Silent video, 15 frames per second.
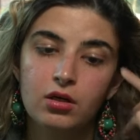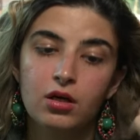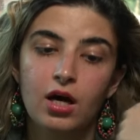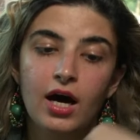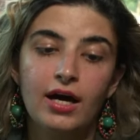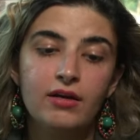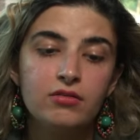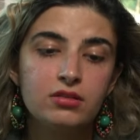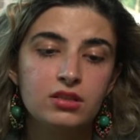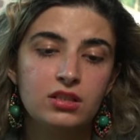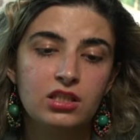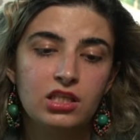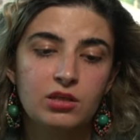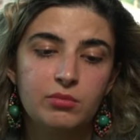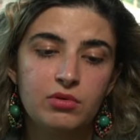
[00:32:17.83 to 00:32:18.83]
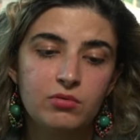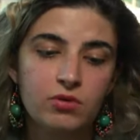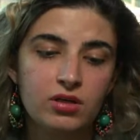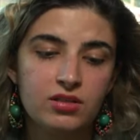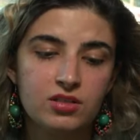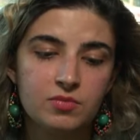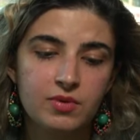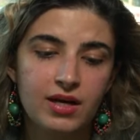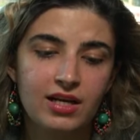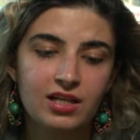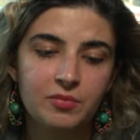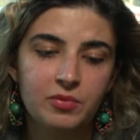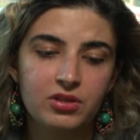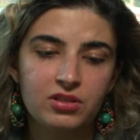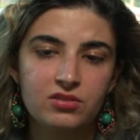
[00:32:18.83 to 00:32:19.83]
I don't think King B1 is bad,
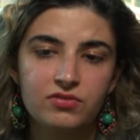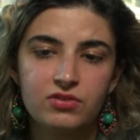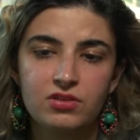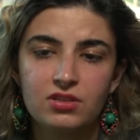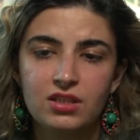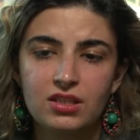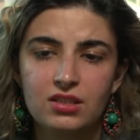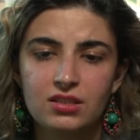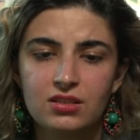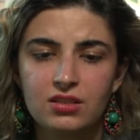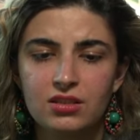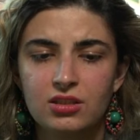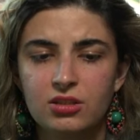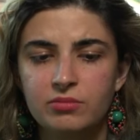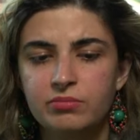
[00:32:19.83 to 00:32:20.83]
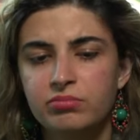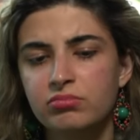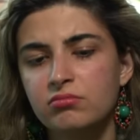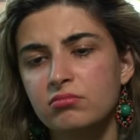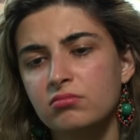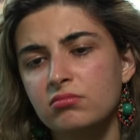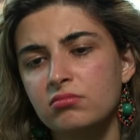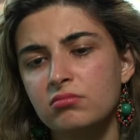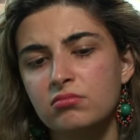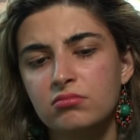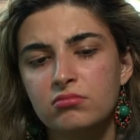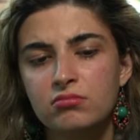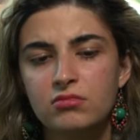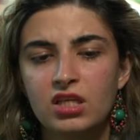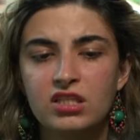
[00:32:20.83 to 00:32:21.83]
but it feels like it's a
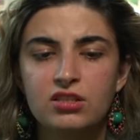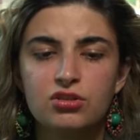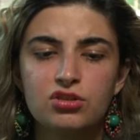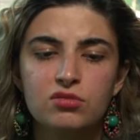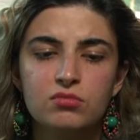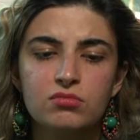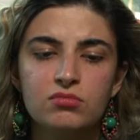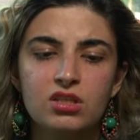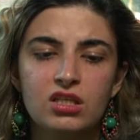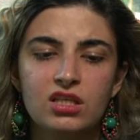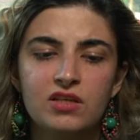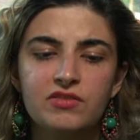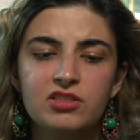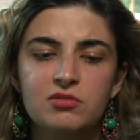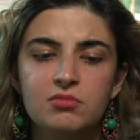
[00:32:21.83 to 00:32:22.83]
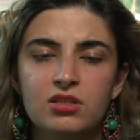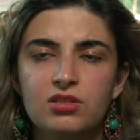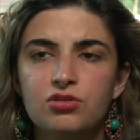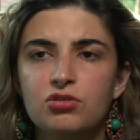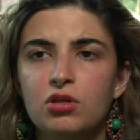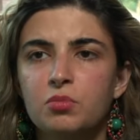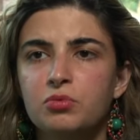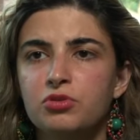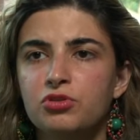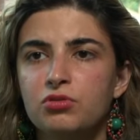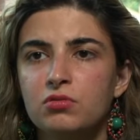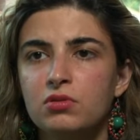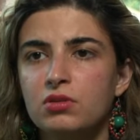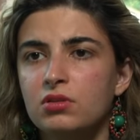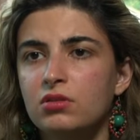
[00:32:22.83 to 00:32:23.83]
extreme. It gives them extra
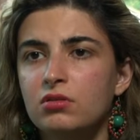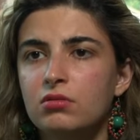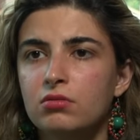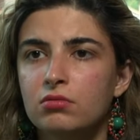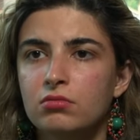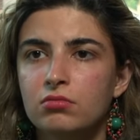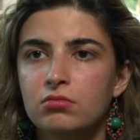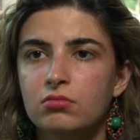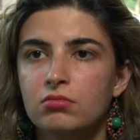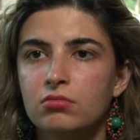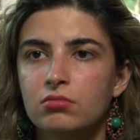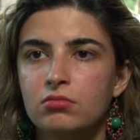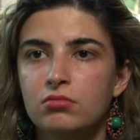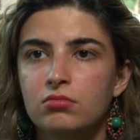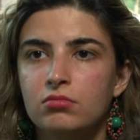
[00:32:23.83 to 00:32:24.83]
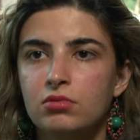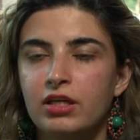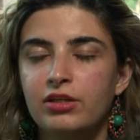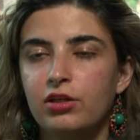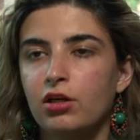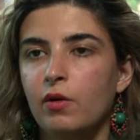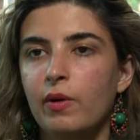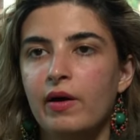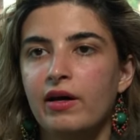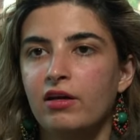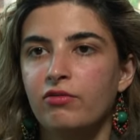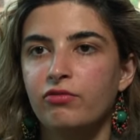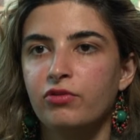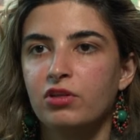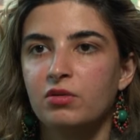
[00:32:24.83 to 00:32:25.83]
opportunities, and you know how I
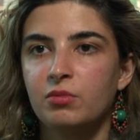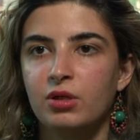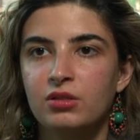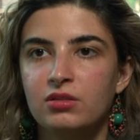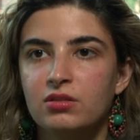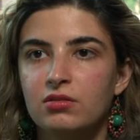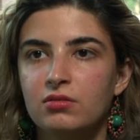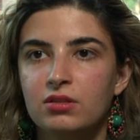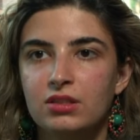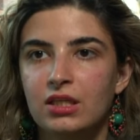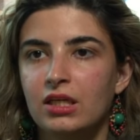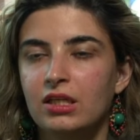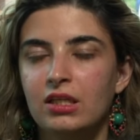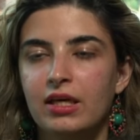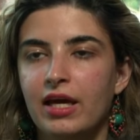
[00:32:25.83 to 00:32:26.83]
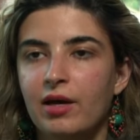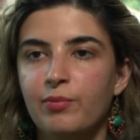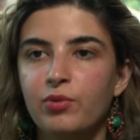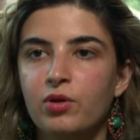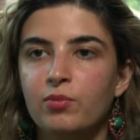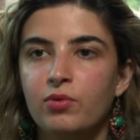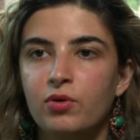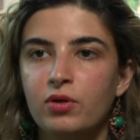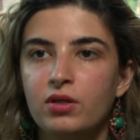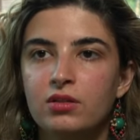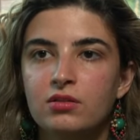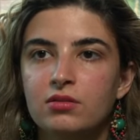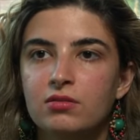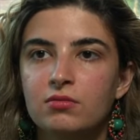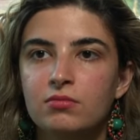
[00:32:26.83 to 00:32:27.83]
feel about slightly happy
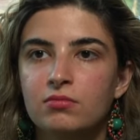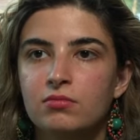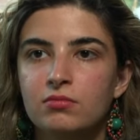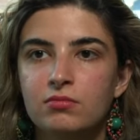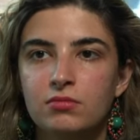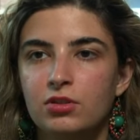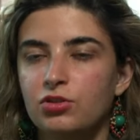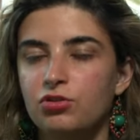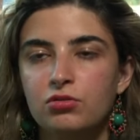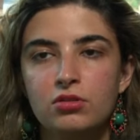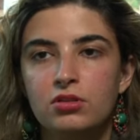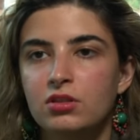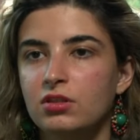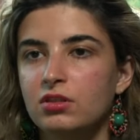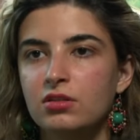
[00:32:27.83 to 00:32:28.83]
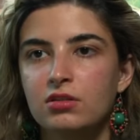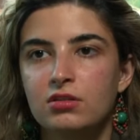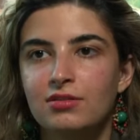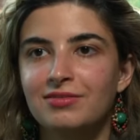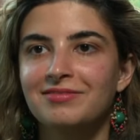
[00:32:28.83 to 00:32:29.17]
opponents. They shouldn't exist.